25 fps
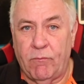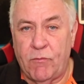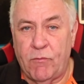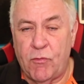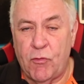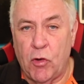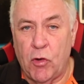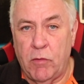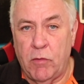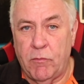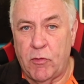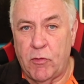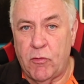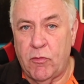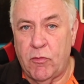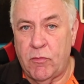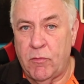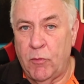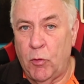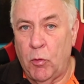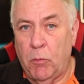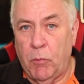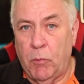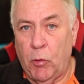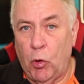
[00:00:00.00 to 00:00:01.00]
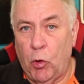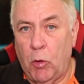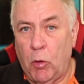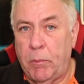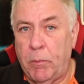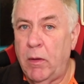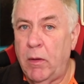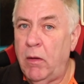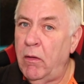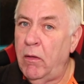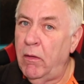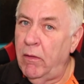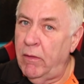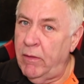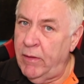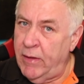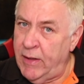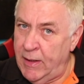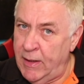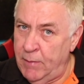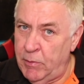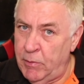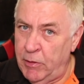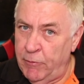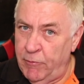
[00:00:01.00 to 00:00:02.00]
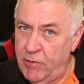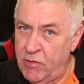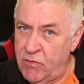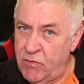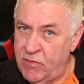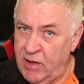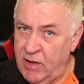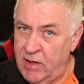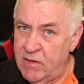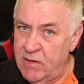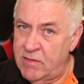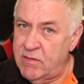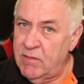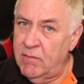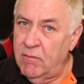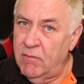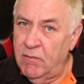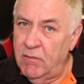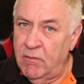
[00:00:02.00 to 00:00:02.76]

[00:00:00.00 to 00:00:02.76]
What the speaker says: service number up, keep your receipt.